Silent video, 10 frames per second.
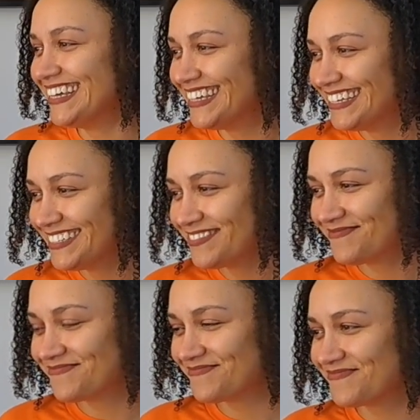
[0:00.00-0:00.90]

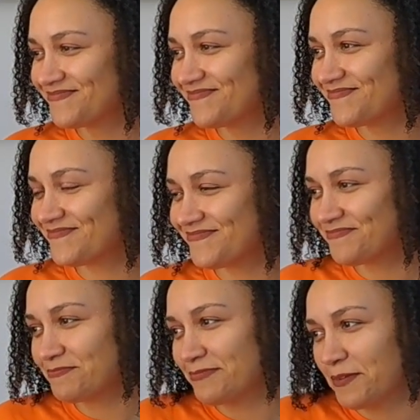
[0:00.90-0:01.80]

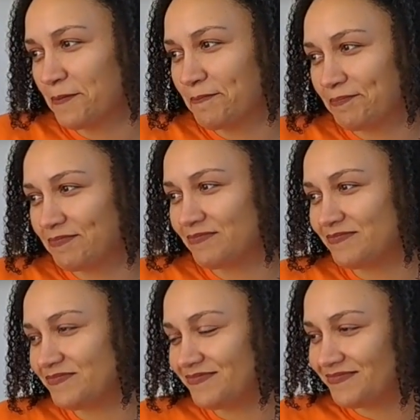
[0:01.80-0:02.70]

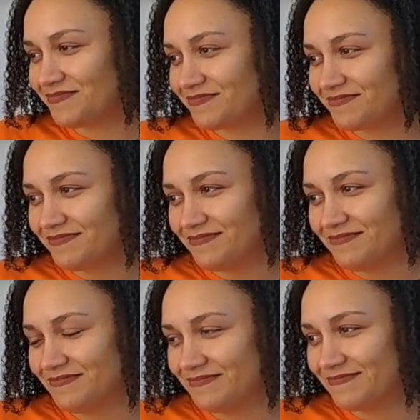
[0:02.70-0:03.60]

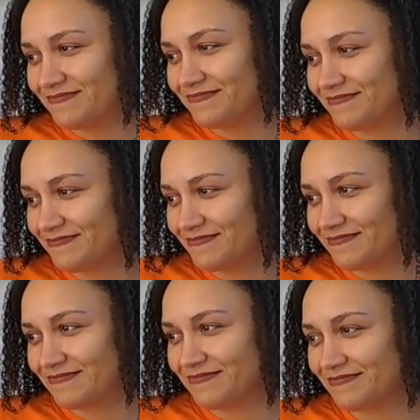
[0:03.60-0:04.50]

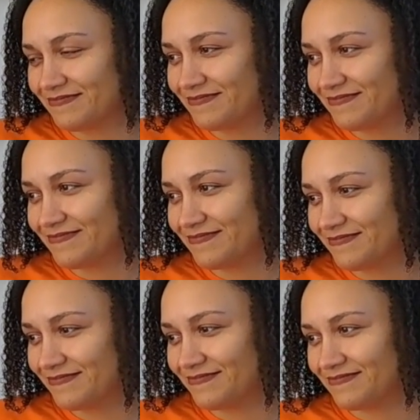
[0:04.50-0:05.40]

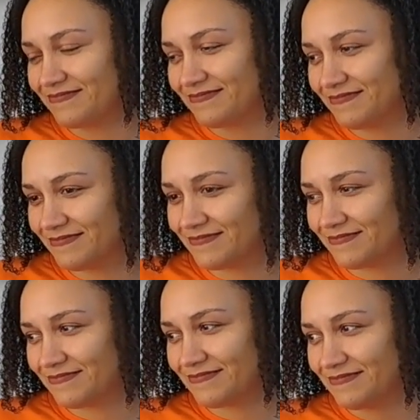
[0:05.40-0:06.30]

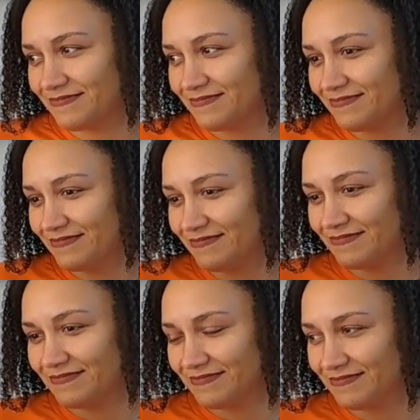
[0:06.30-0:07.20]

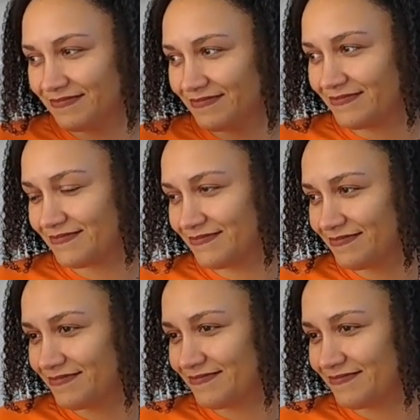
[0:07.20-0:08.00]
[no speech]